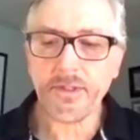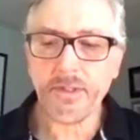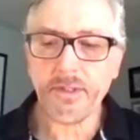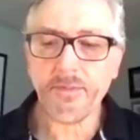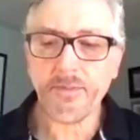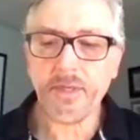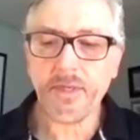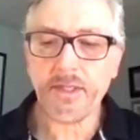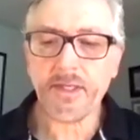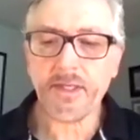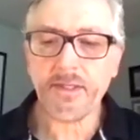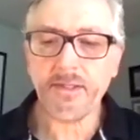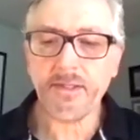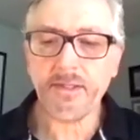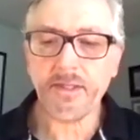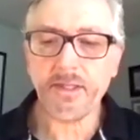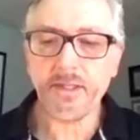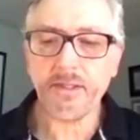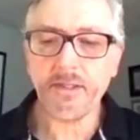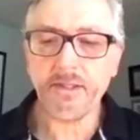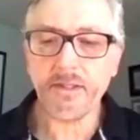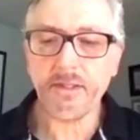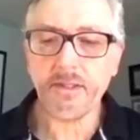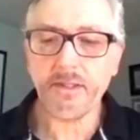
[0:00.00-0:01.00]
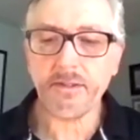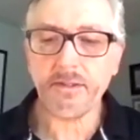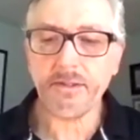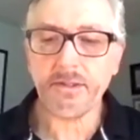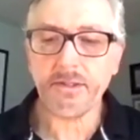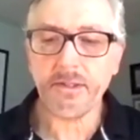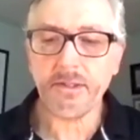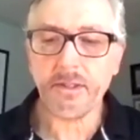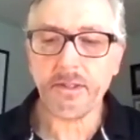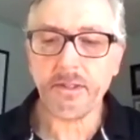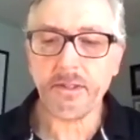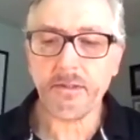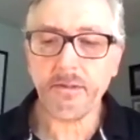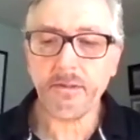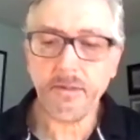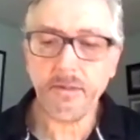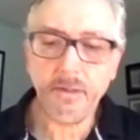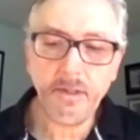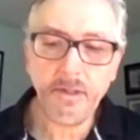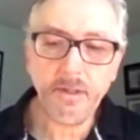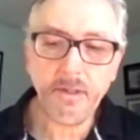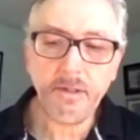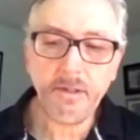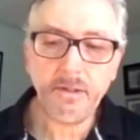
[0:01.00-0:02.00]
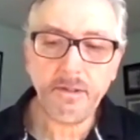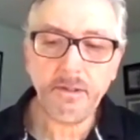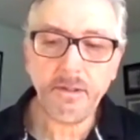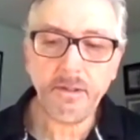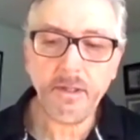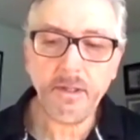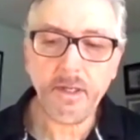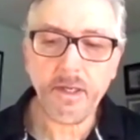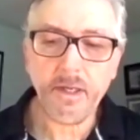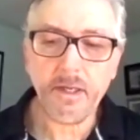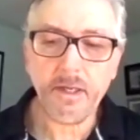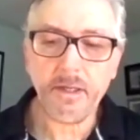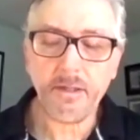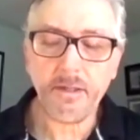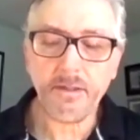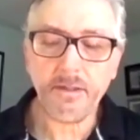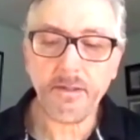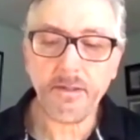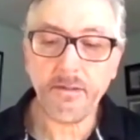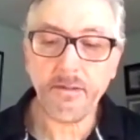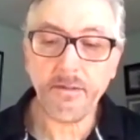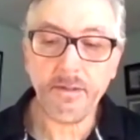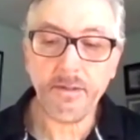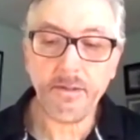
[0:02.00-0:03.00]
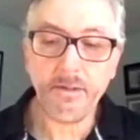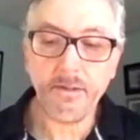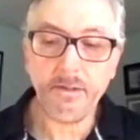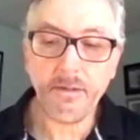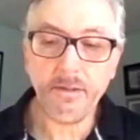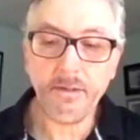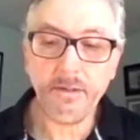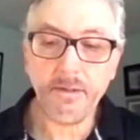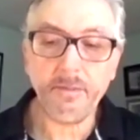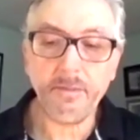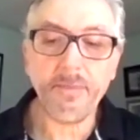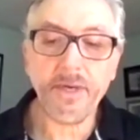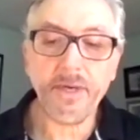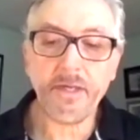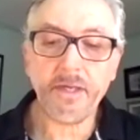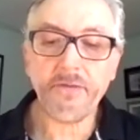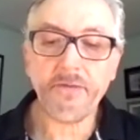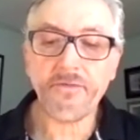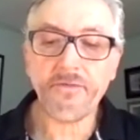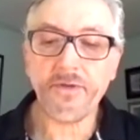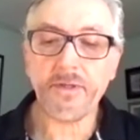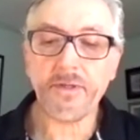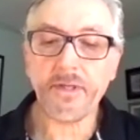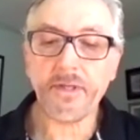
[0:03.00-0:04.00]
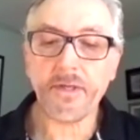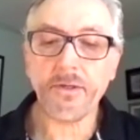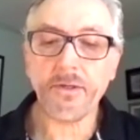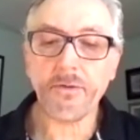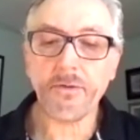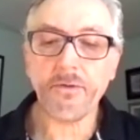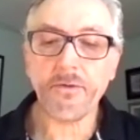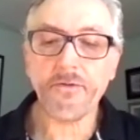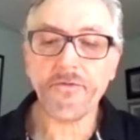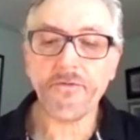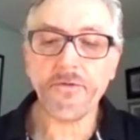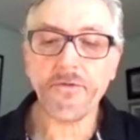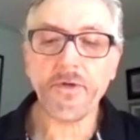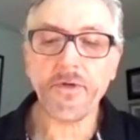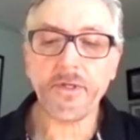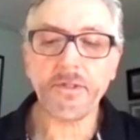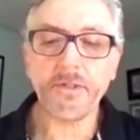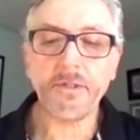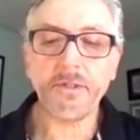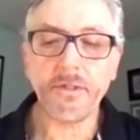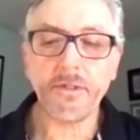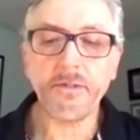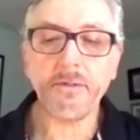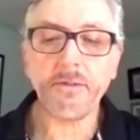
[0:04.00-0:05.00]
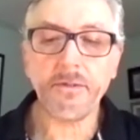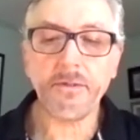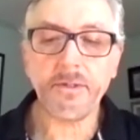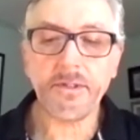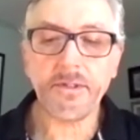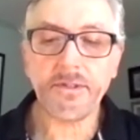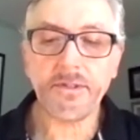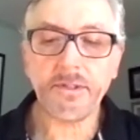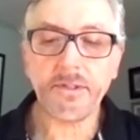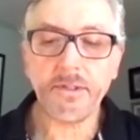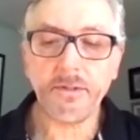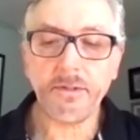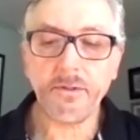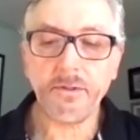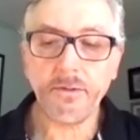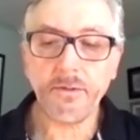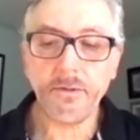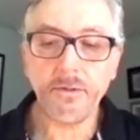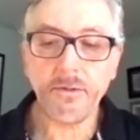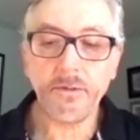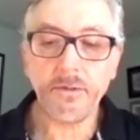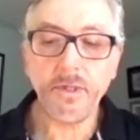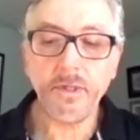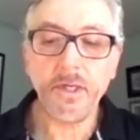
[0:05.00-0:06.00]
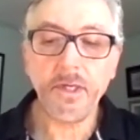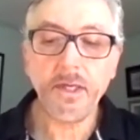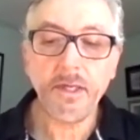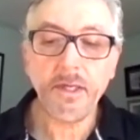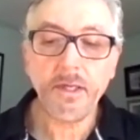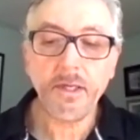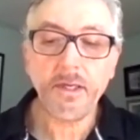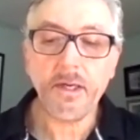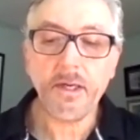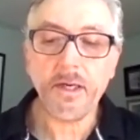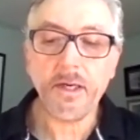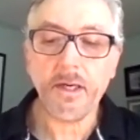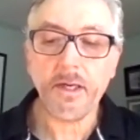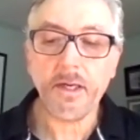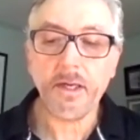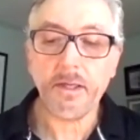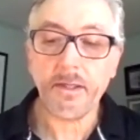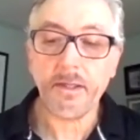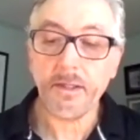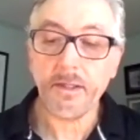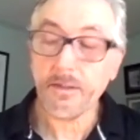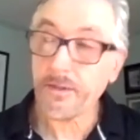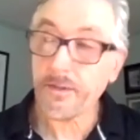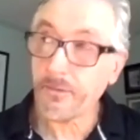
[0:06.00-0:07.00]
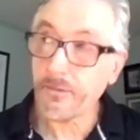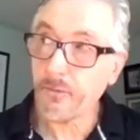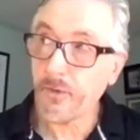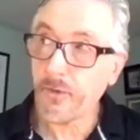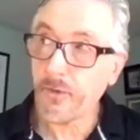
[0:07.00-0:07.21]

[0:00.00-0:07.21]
I mean, I think there's the benefit that you're referring to is to it